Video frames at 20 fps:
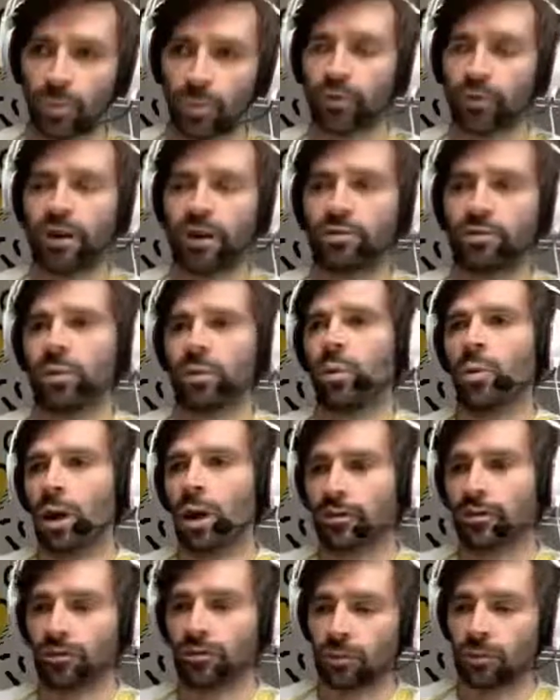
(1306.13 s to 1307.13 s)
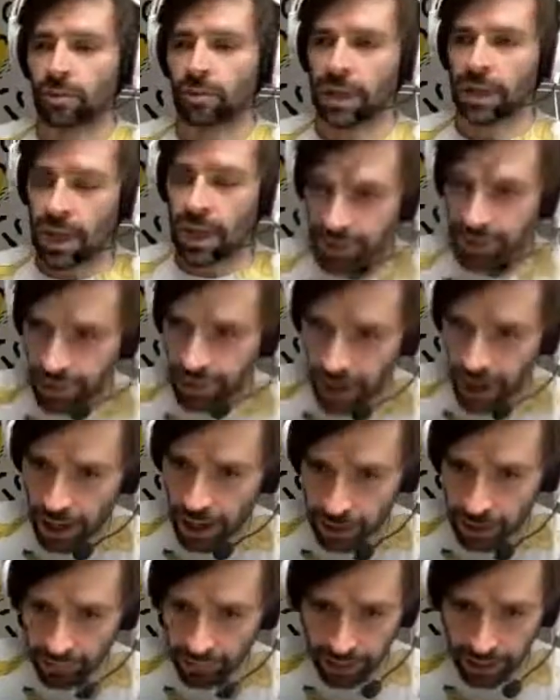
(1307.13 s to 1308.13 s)
remove everyone from the
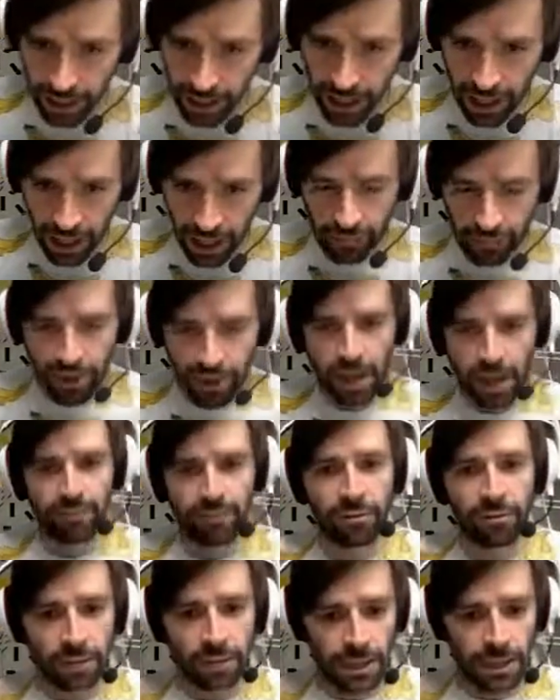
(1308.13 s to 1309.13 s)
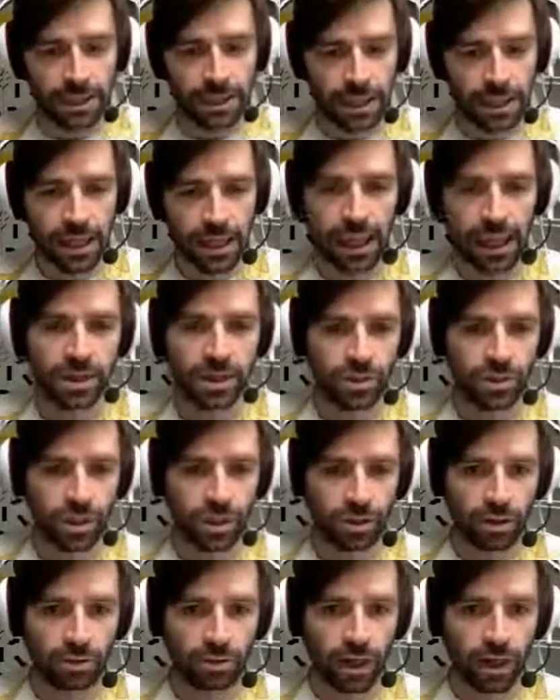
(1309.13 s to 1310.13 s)
anxiety of the game, bring everyone into that
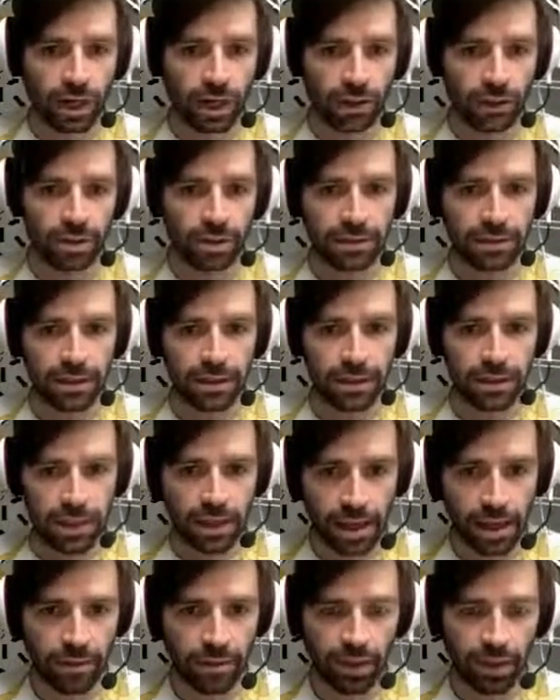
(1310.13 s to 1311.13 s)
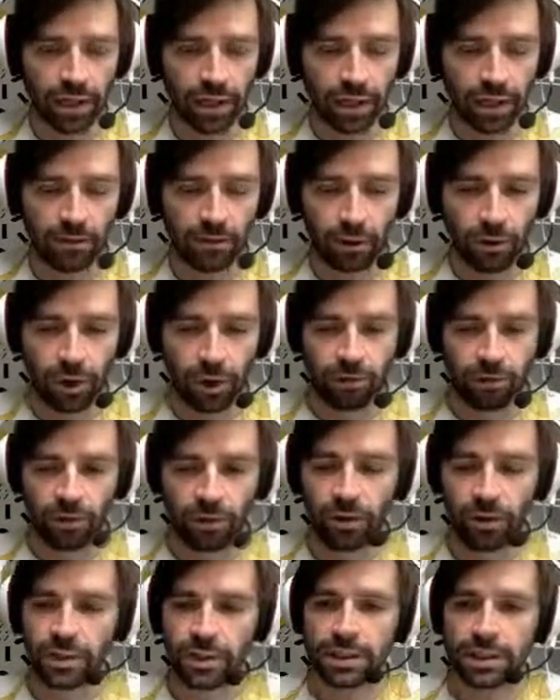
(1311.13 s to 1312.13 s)
internal huddle as a team and get everyone
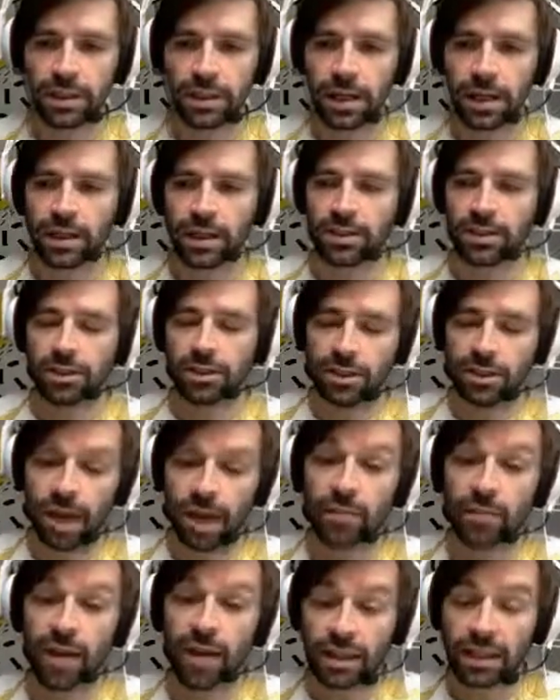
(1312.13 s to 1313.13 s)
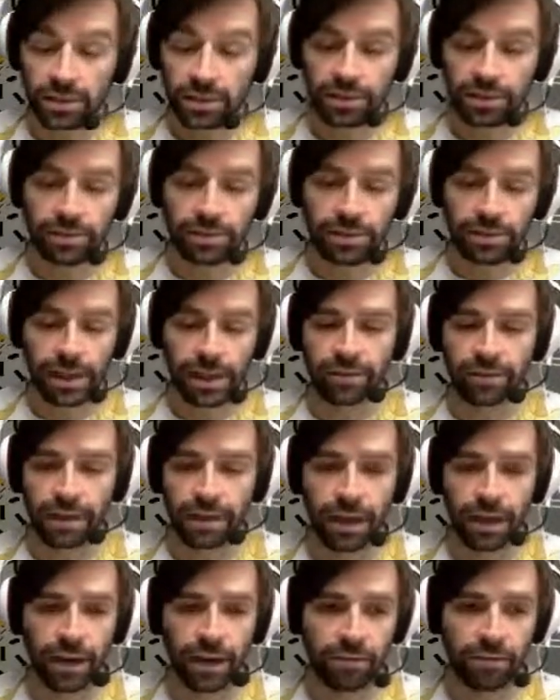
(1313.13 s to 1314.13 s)
focused again. So timeouts do
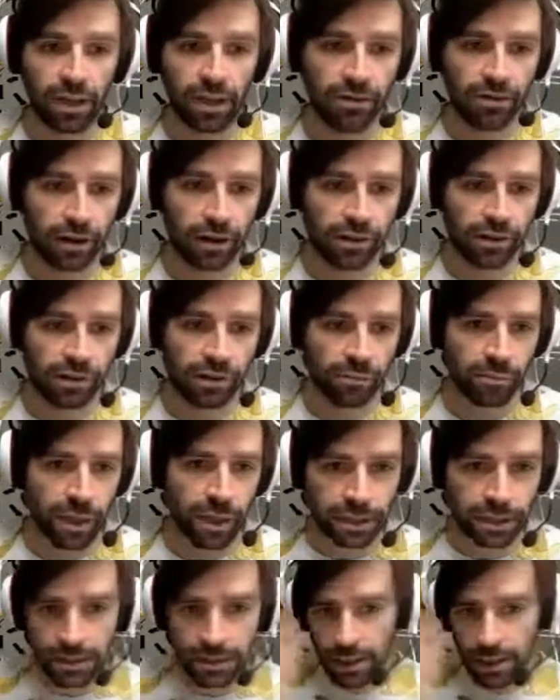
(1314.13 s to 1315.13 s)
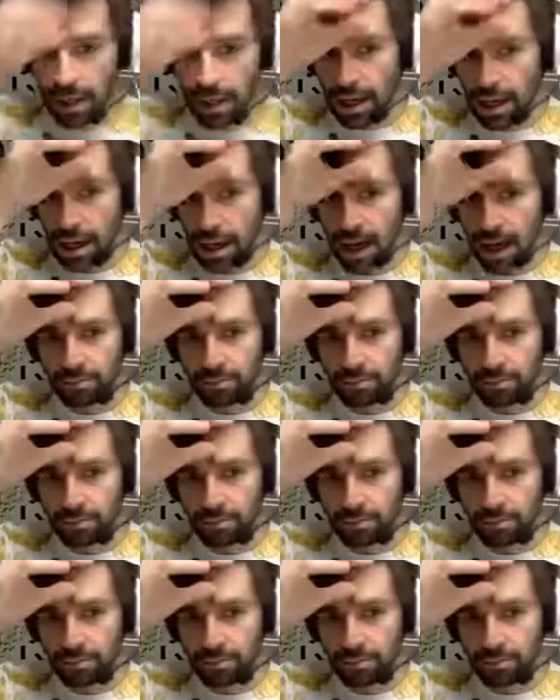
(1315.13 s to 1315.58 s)
definitely have their function, but